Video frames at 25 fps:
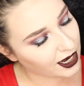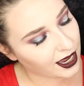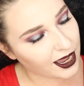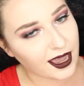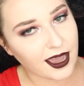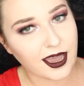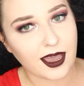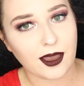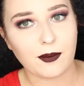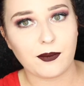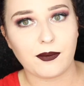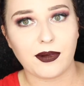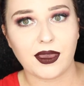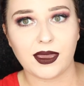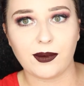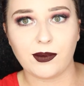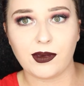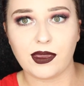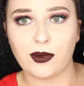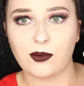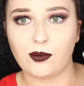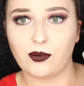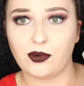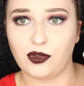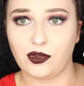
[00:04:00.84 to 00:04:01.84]
uh,
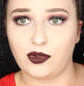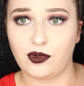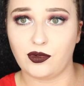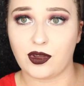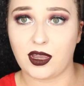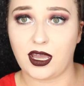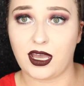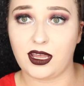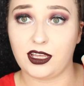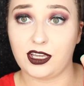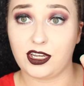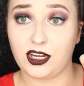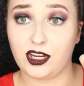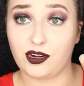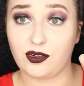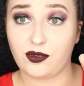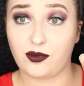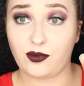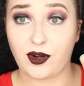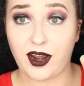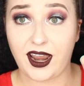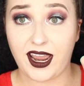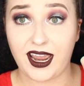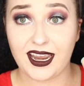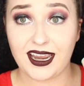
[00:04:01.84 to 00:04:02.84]
baby blue color
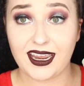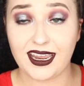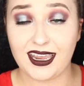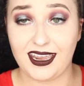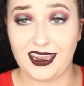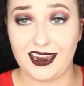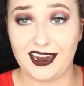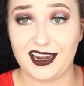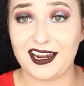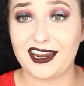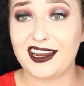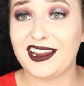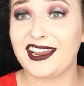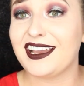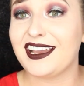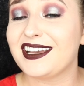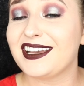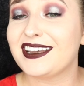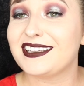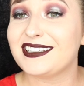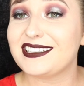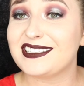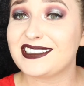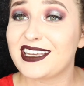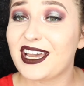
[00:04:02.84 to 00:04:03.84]
right here.
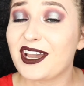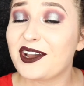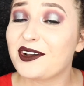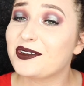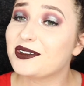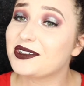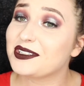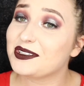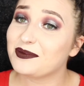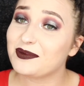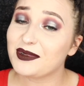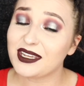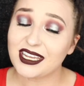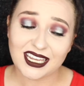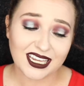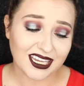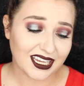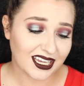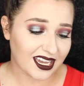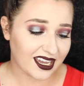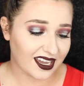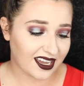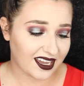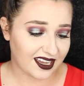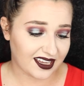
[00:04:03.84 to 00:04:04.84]
So to
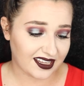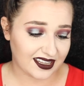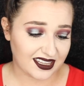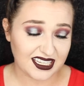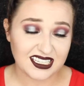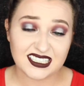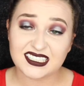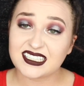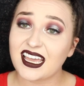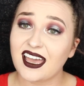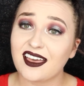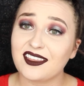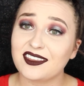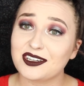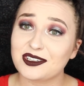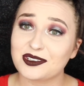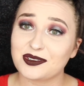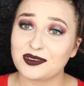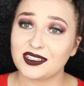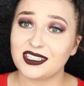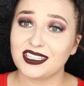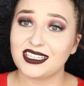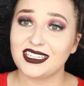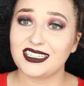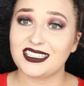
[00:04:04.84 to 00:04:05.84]
me, uh, these
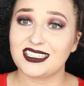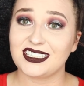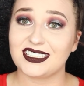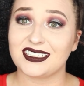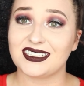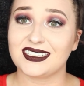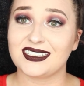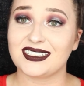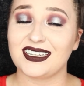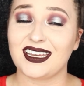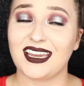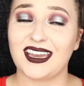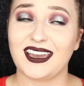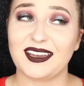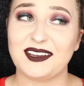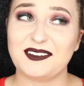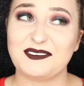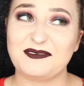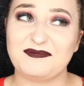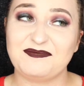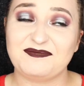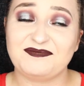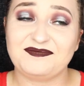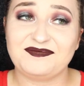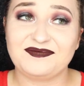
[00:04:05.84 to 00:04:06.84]
colors really just,
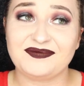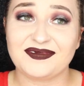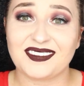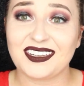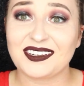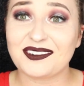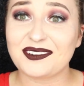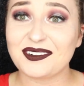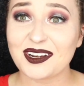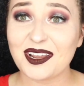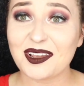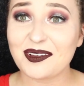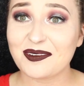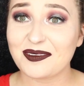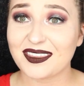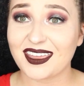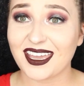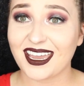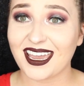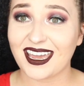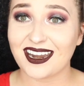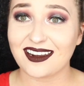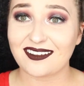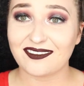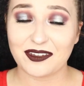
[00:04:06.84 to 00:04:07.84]
um, I don't know, they
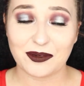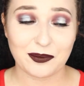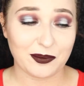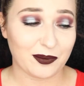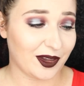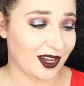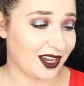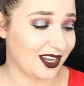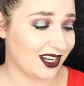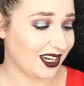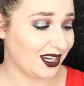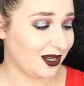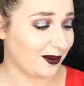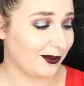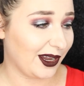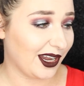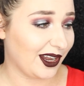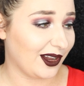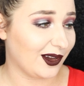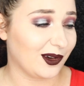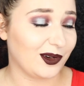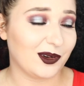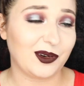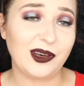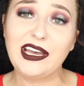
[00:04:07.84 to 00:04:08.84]
kind of embodied my
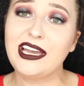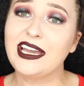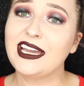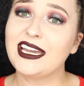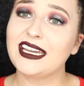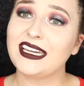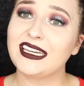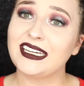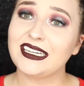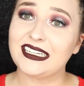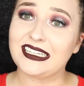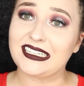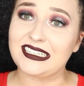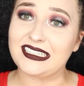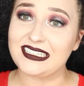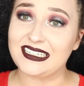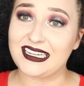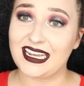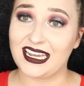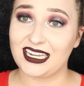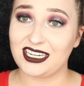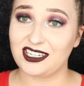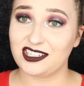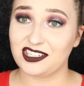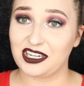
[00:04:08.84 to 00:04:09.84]
whole
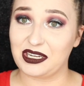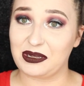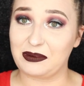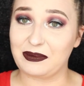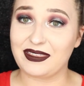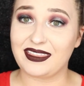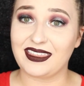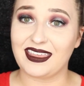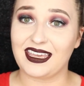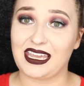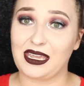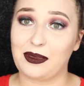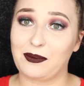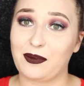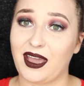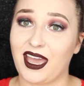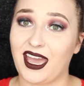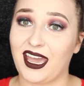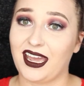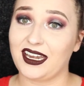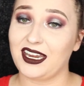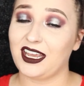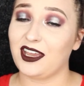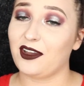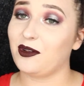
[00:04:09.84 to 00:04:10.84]
daydream theme I
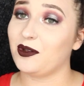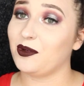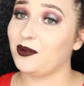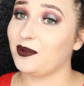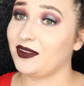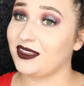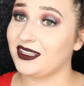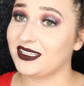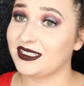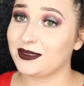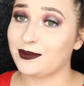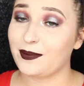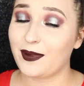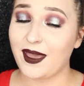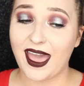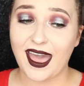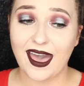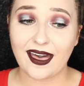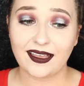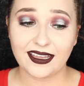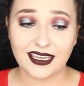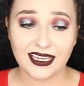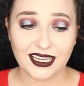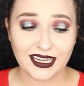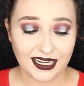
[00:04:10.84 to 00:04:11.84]
had going with this
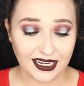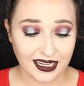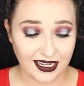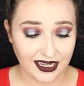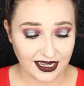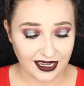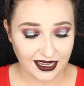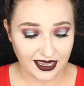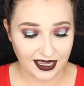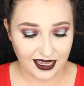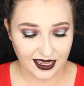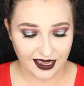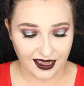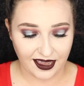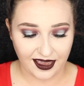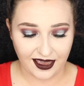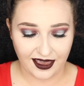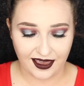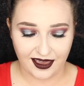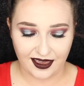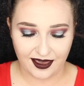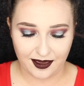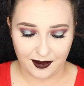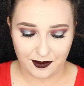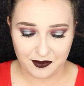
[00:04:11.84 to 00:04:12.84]
palette.
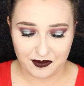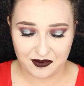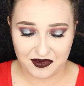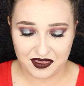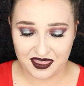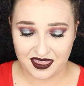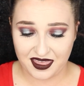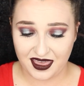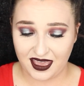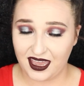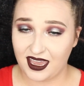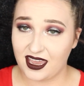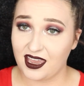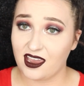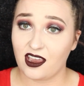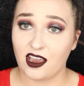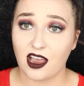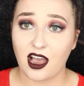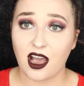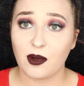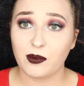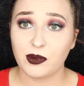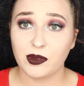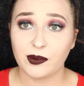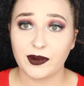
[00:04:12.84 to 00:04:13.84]
Um, they
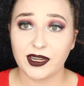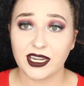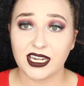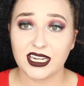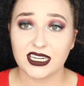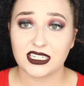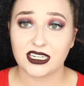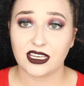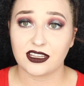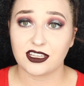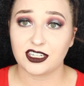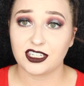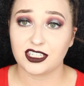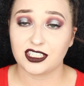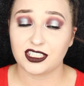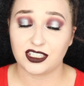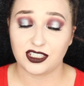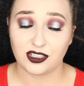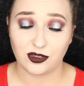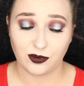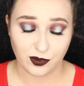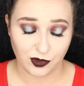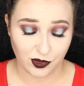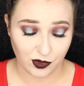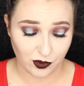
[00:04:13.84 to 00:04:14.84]
complement each other
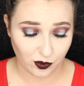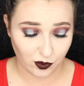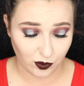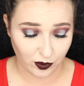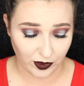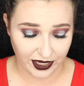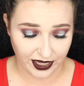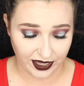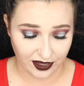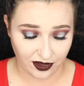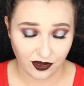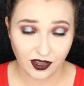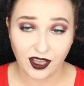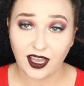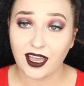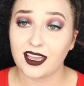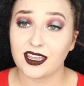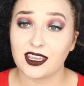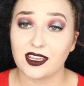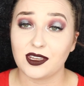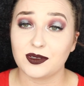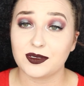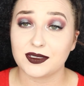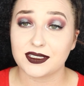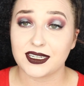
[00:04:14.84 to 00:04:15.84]
super well. I
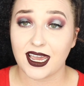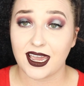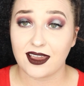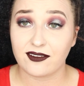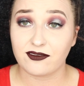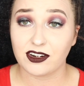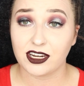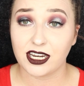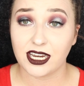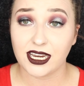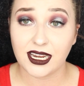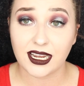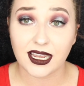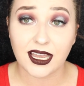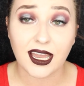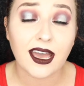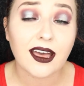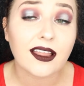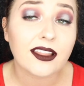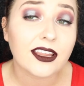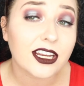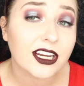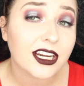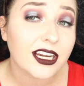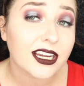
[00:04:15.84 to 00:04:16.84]
used every
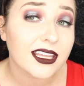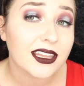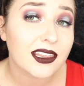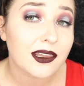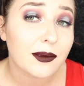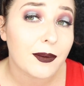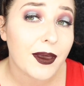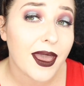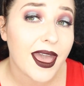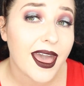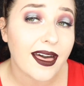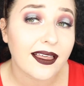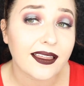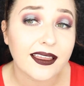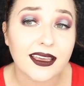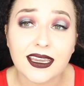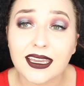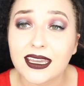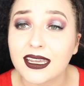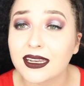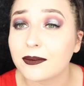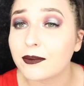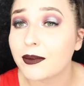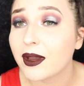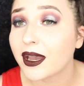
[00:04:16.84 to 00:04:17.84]
color in the
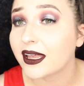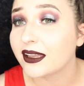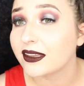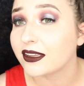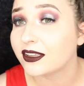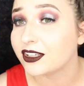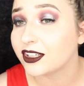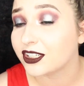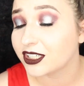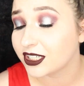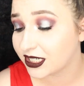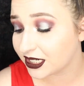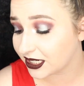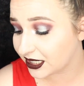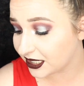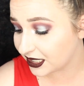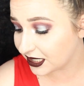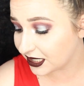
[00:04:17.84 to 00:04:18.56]
palette in my look